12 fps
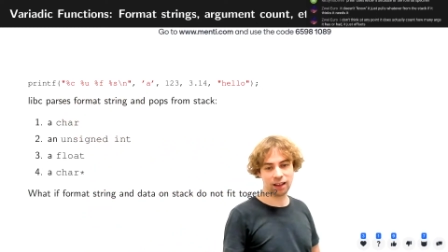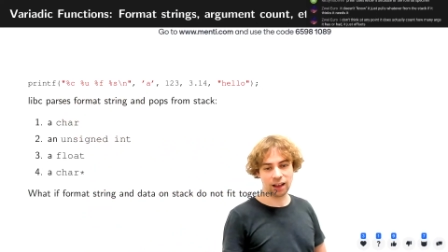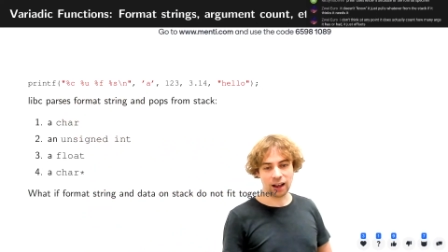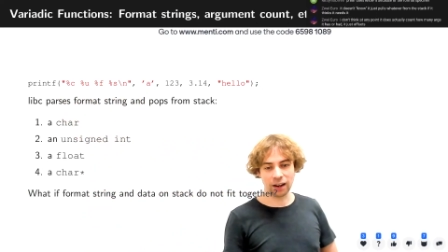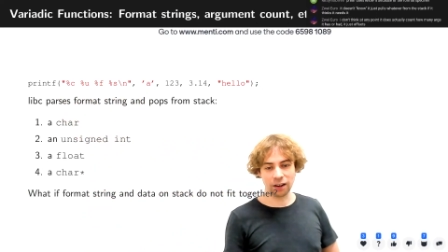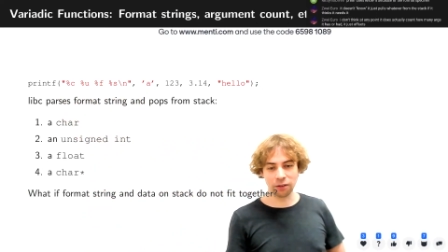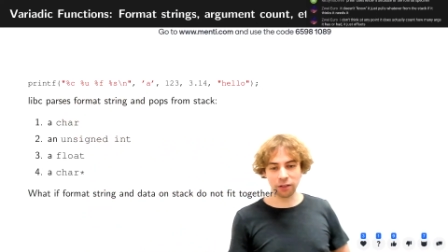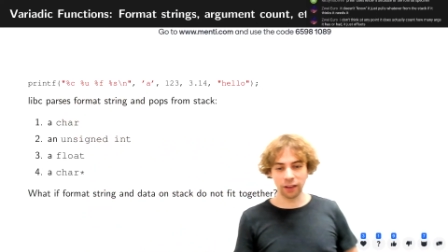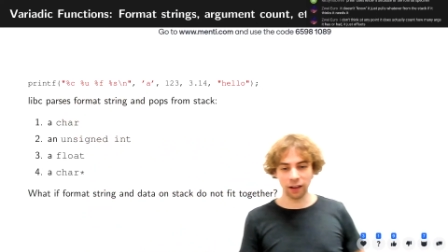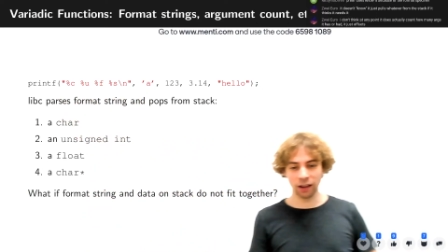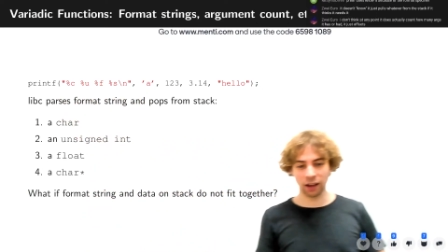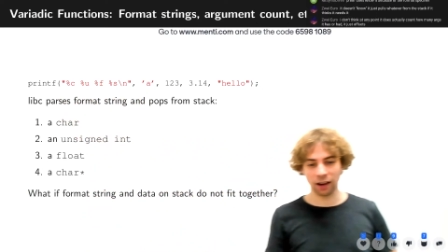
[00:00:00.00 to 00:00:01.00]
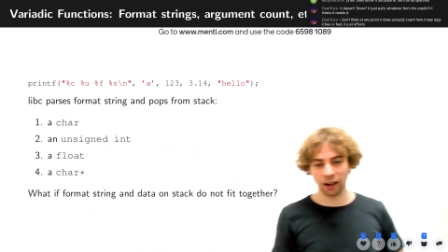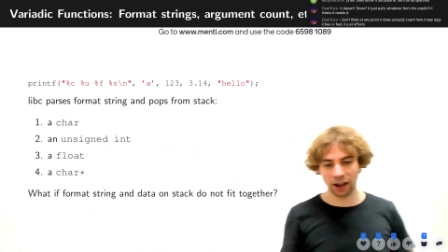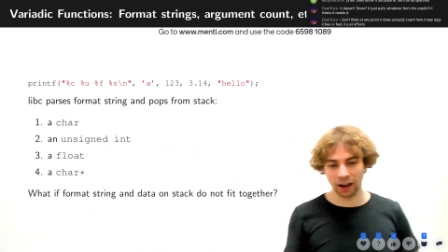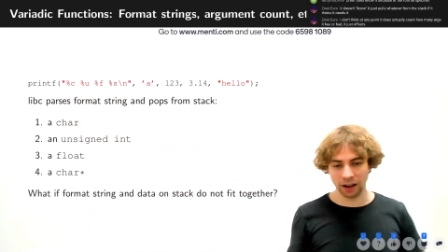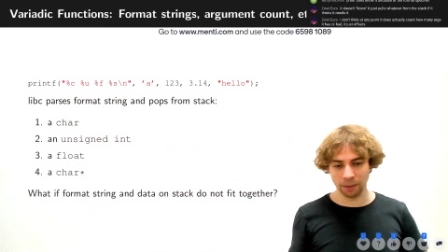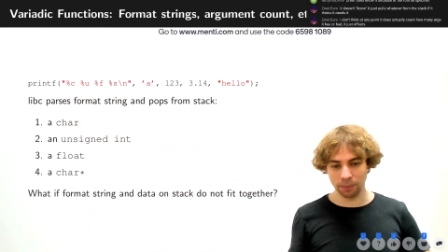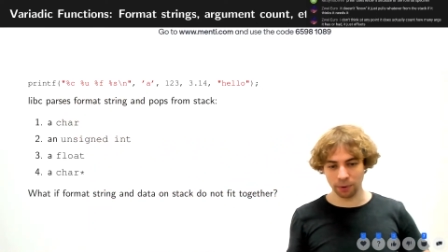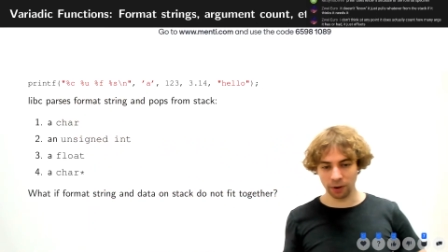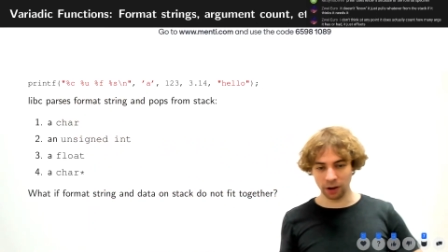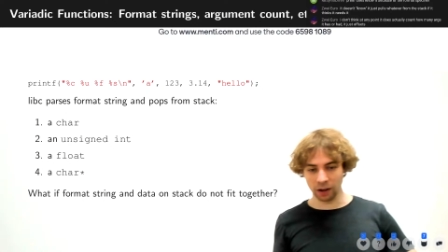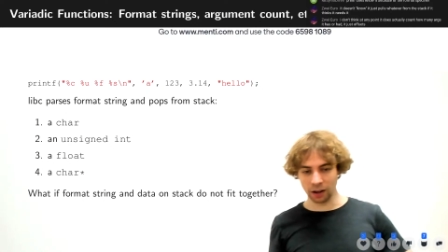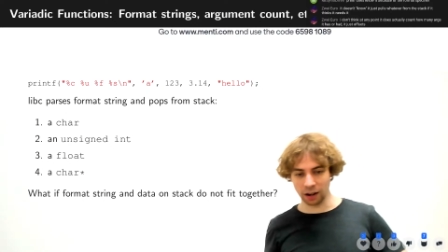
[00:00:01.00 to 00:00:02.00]
I don't think at any
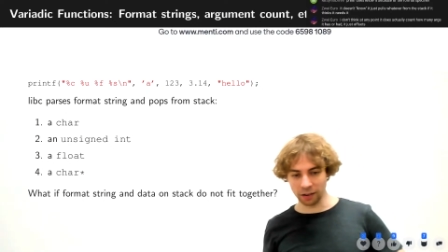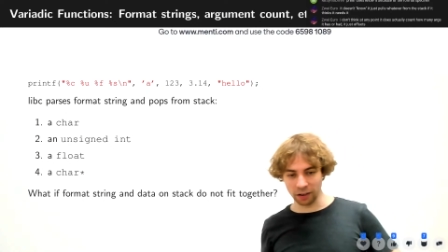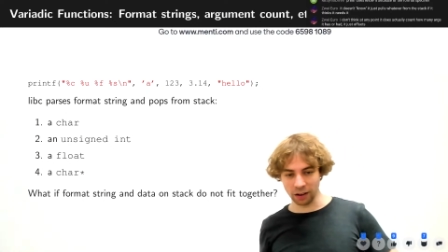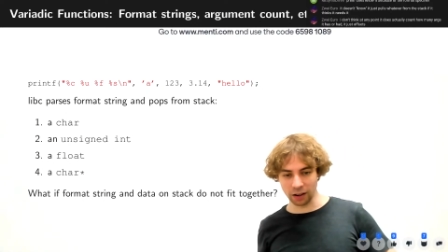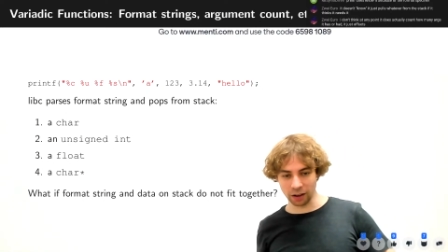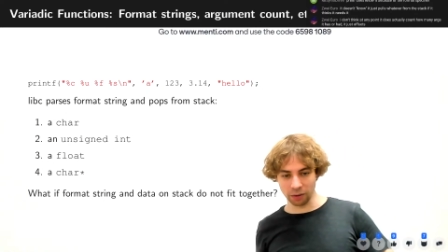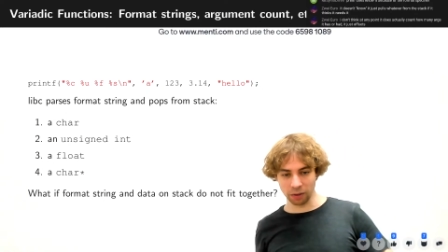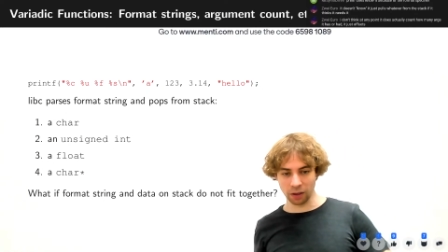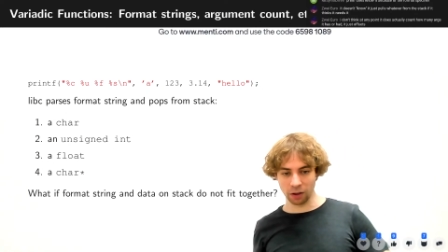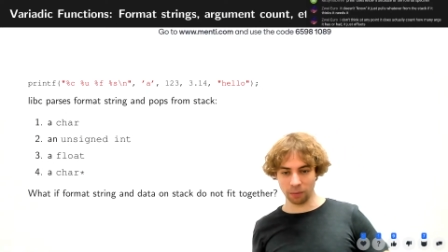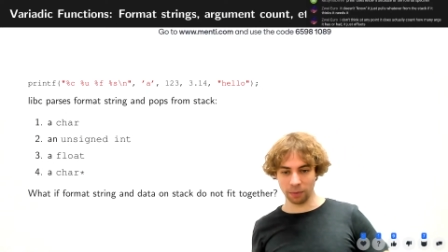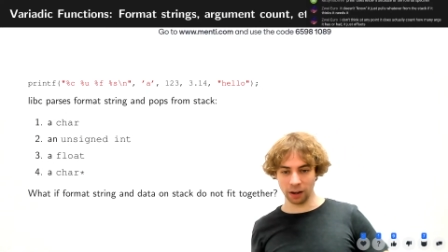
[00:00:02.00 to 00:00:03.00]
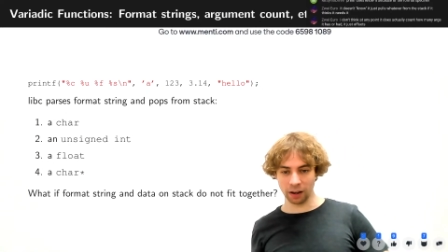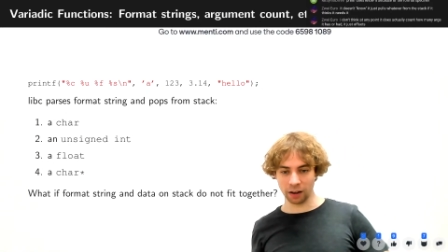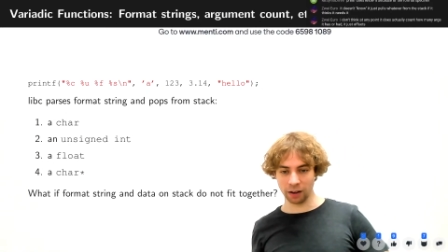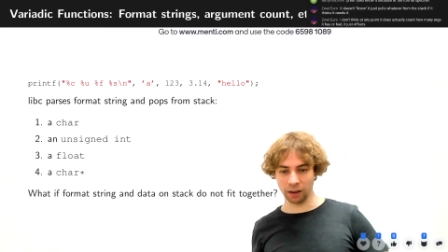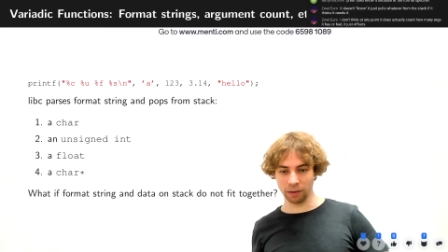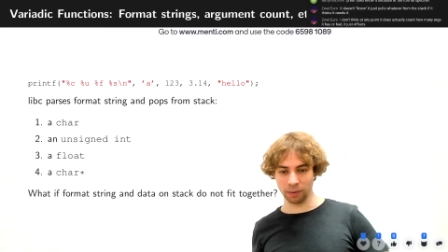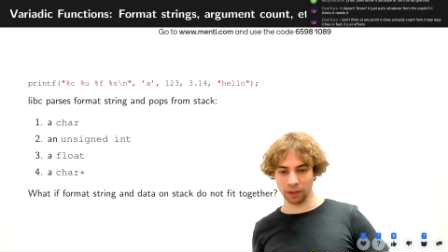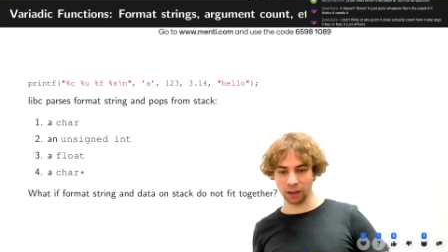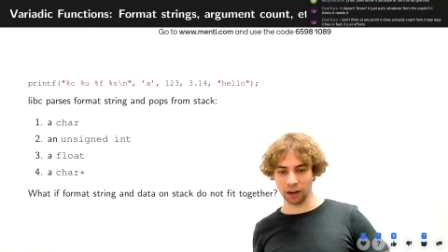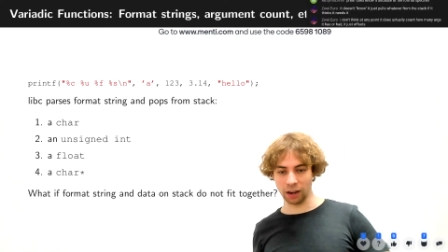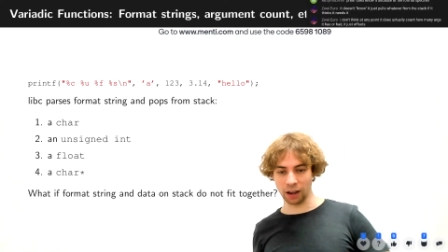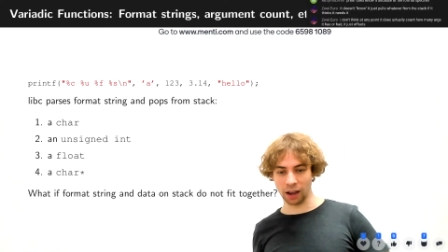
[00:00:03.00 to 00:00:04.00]
point it actually counts how many arguments it